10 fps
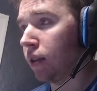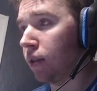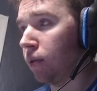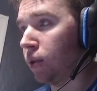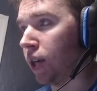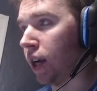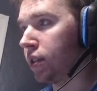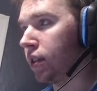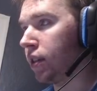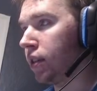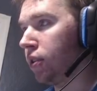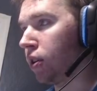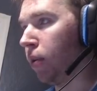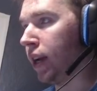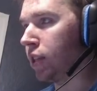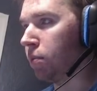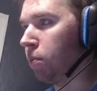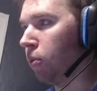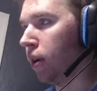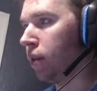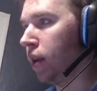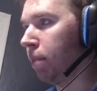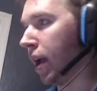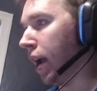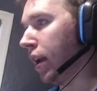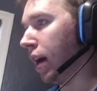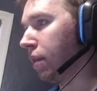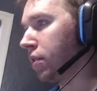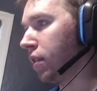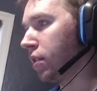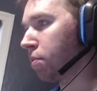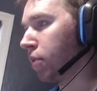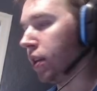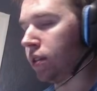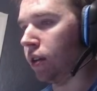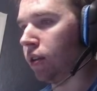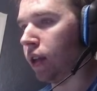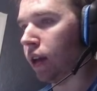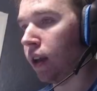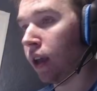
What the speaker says: which I just took away a decimal point in my head, obviously. It's pretty easy to do that.